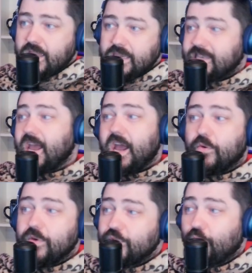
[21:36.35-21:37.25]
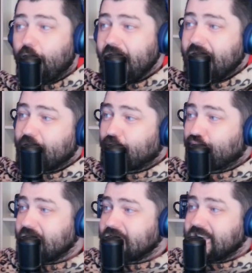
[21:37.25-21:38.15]
Now, in the wake of the
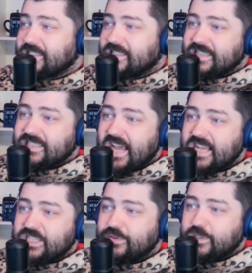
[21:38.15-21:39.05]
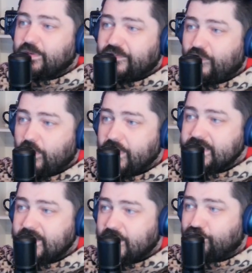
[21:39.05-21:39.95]
president's disastrous performance
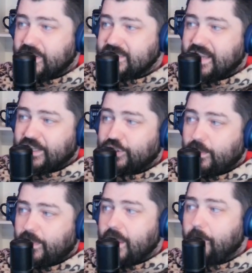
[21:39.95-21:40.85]
in the presidential debate,